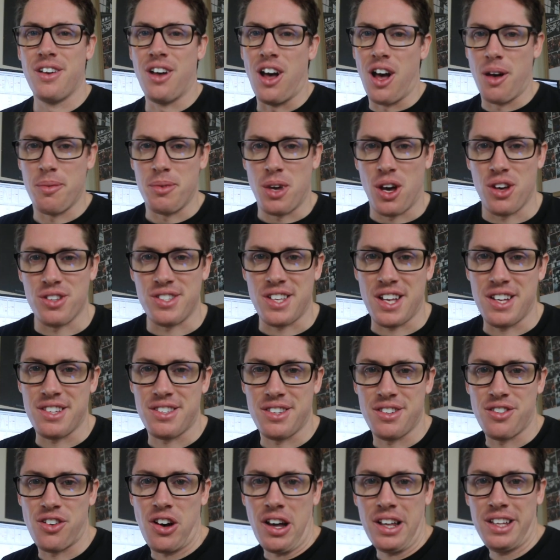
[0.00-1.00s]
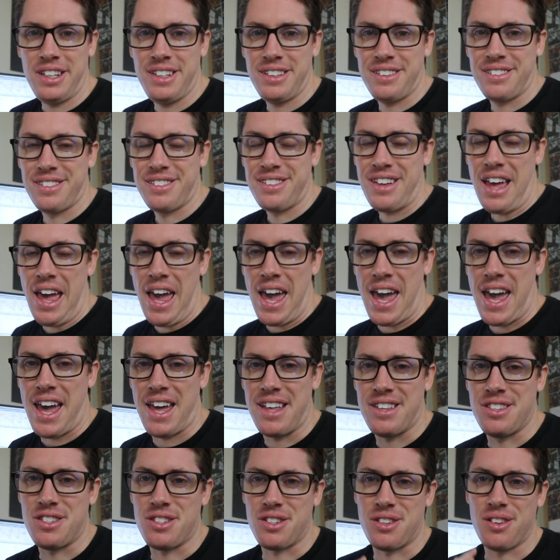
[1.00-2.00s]
I'm your host Anthony Riley,
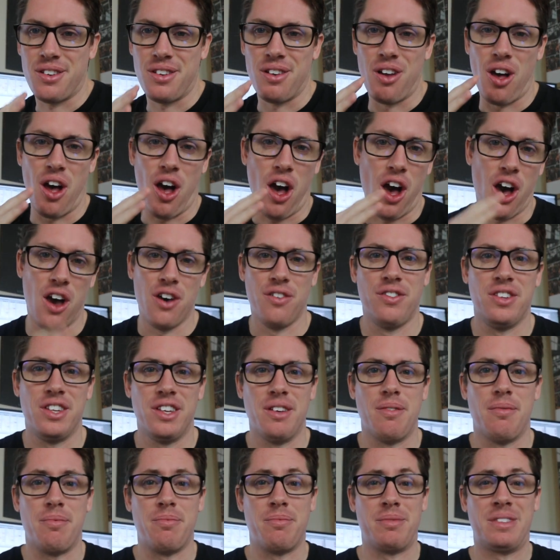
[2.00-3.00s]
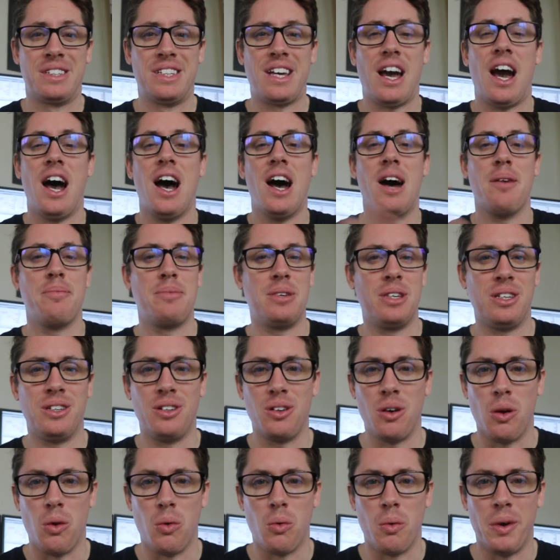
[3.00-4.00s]
and over the
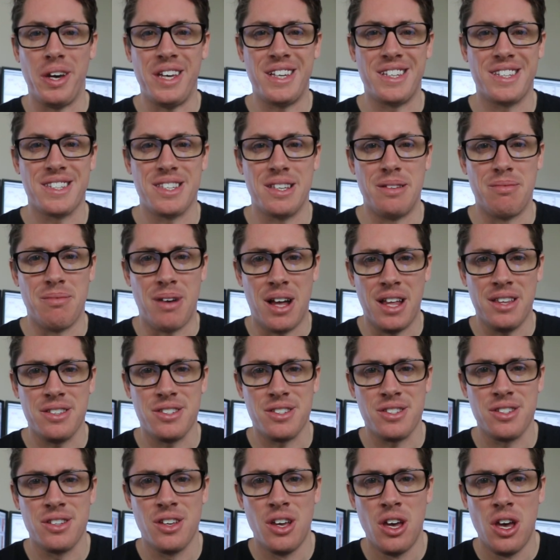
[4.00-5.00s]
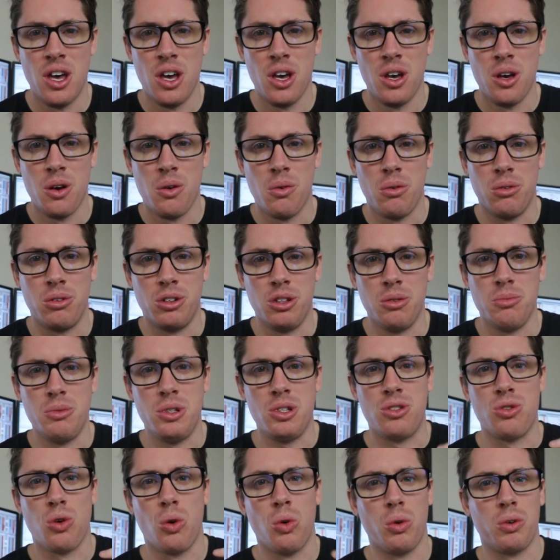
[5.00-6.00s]
coming weeks and months we're going to be
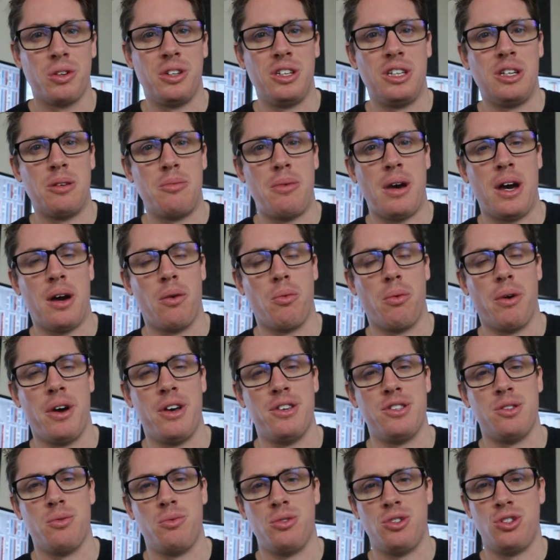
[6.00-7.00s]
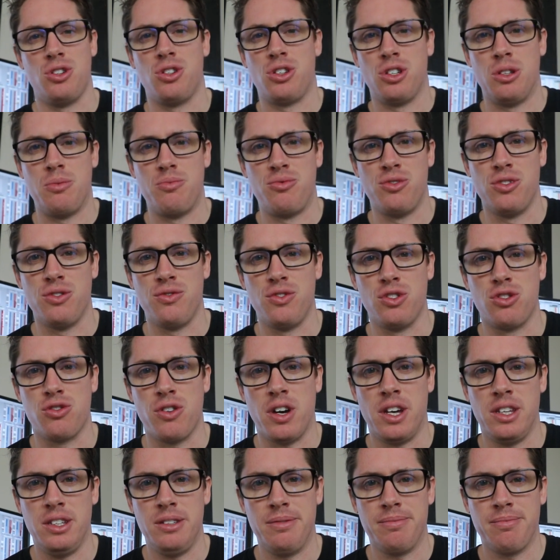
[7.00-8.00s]
talking about ways in which you can improve your
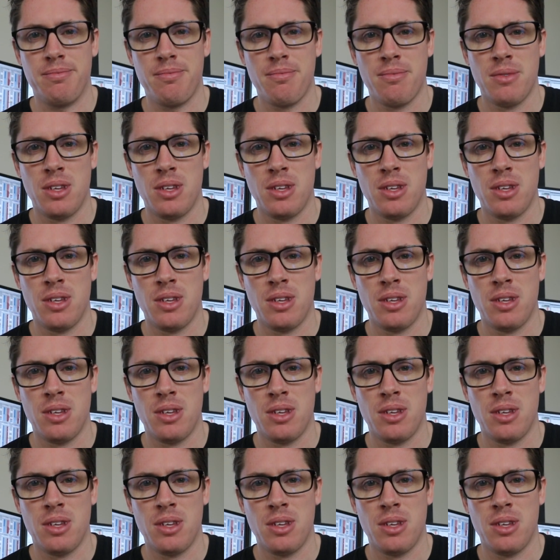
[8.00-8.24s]
trading,